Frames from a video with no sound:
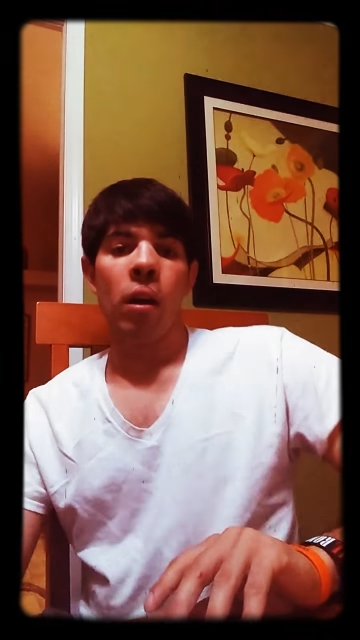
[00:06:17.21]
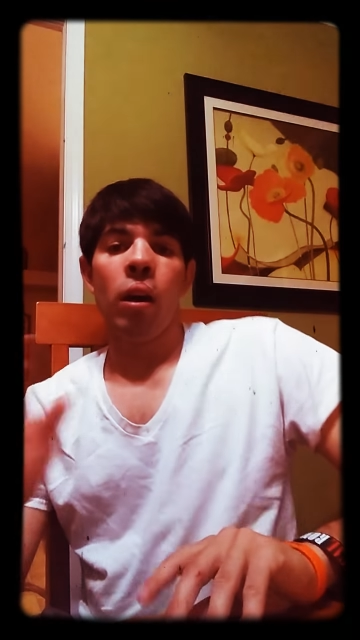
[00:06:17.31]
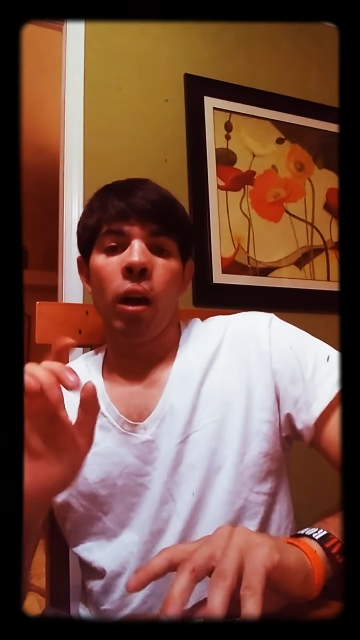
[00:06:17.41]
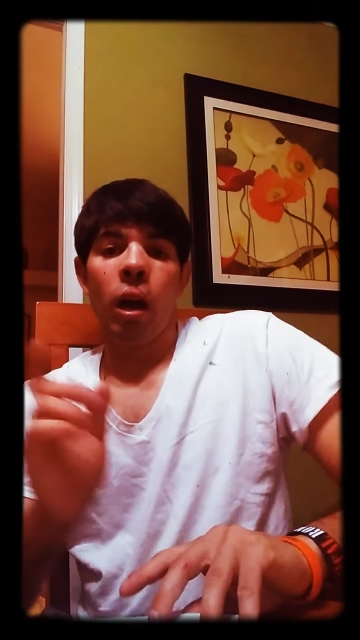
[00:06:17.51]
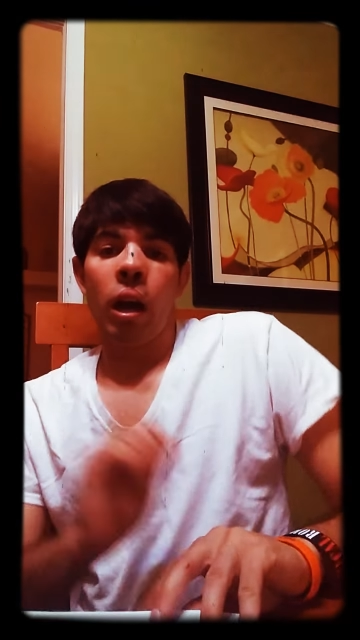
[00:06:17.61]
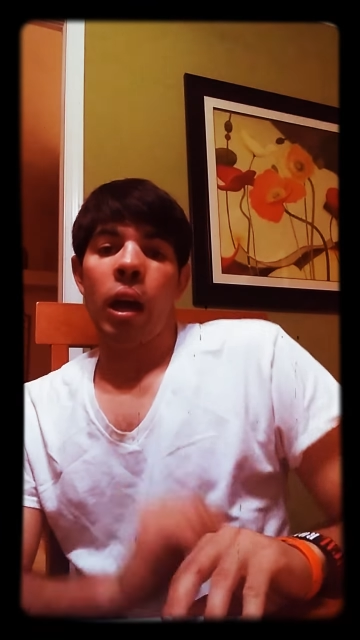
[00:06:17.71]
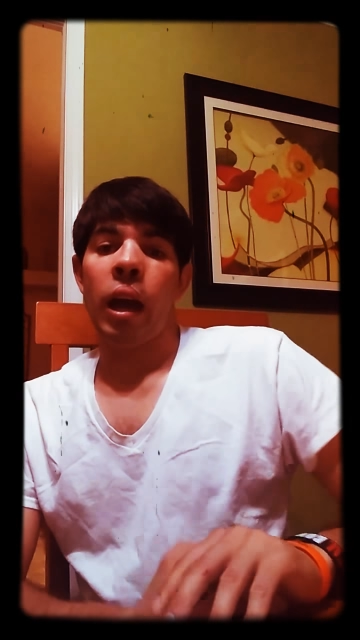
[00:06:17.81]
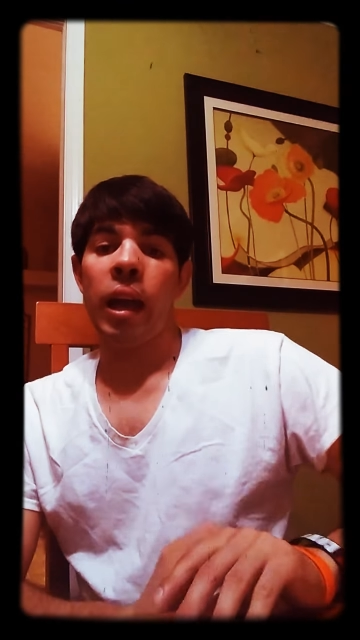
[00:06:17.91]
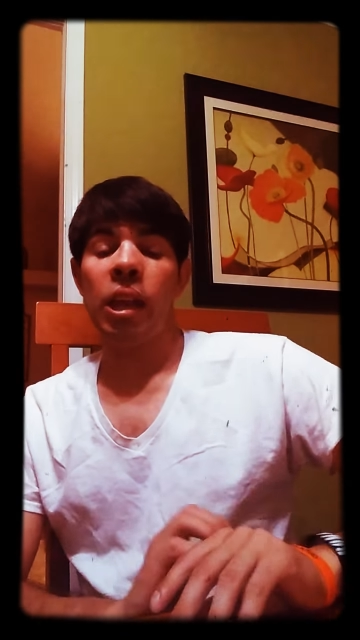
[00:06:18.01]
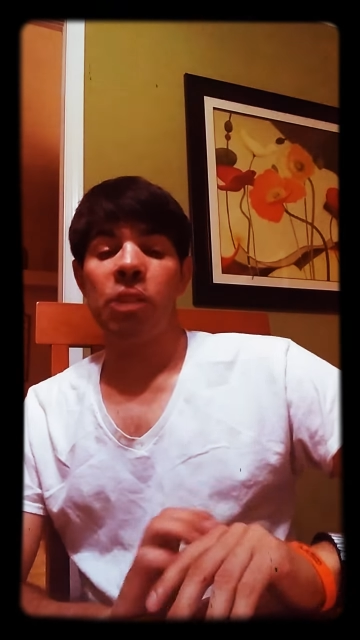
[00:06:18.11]
It has
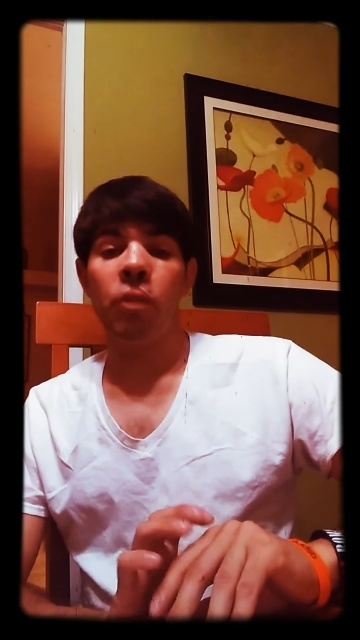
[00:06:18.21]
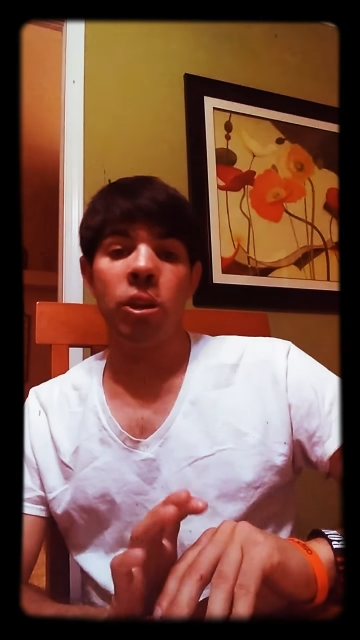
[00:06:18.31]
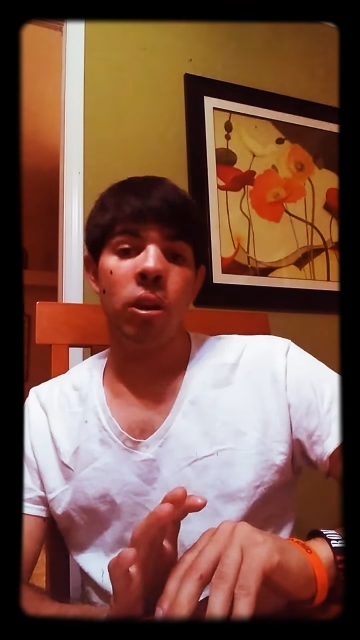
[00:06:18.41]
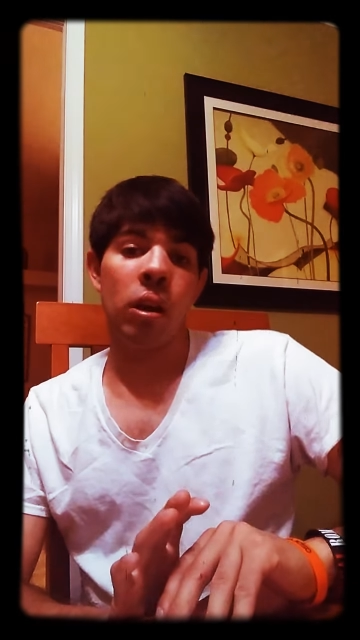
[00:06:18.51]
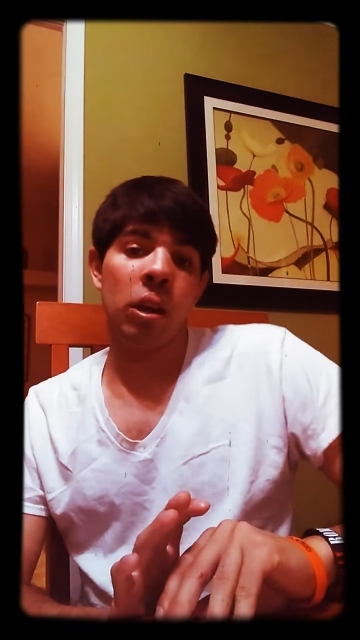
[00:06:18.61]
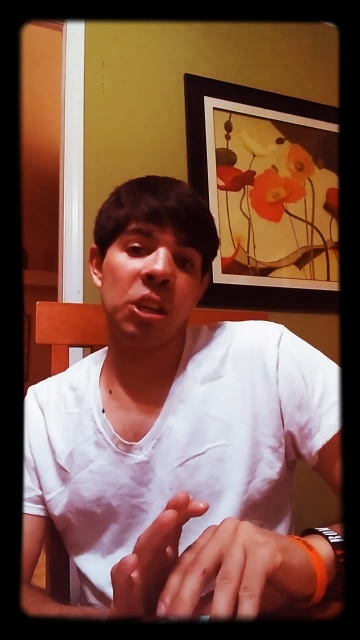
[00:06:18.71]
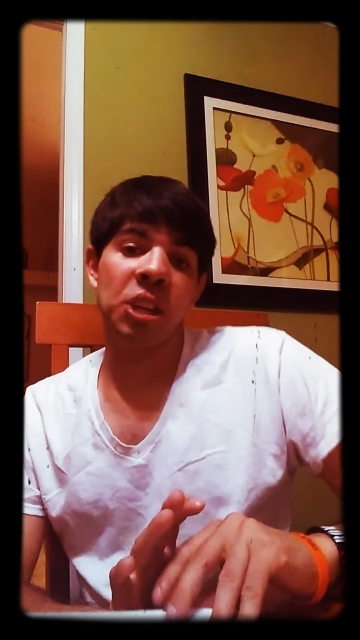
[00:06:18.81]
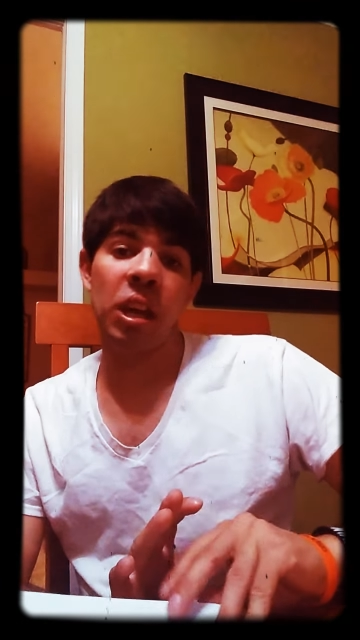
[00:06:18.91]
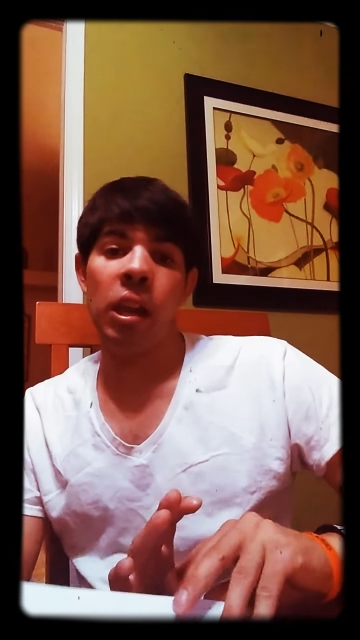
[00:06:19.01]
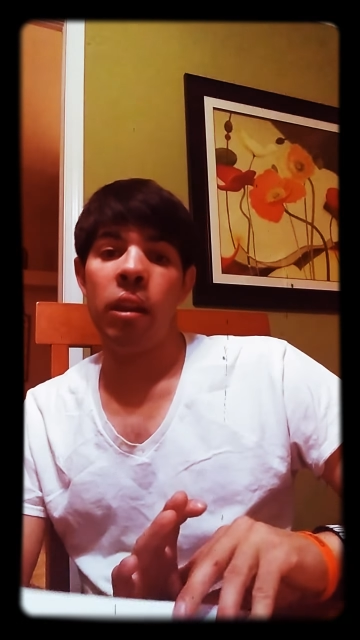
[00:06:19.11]
been seen in
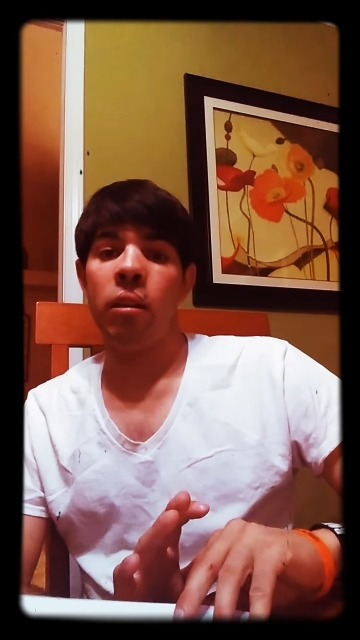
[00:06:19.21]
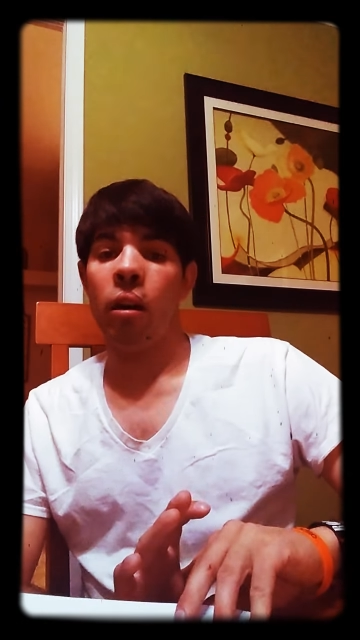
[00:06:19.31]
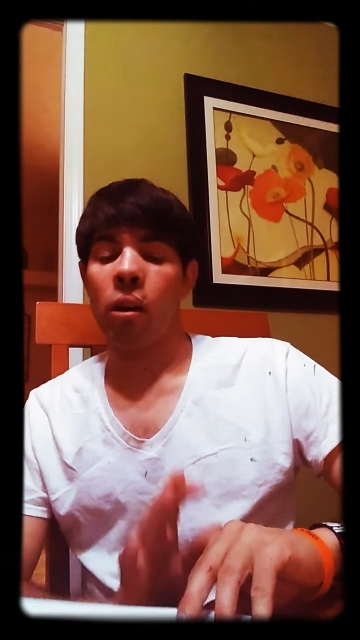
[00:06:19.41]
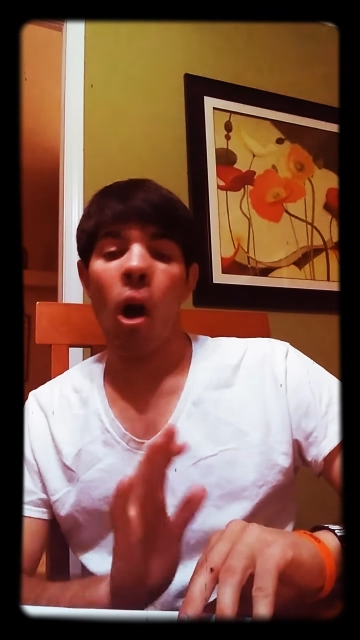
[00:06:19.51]
comics.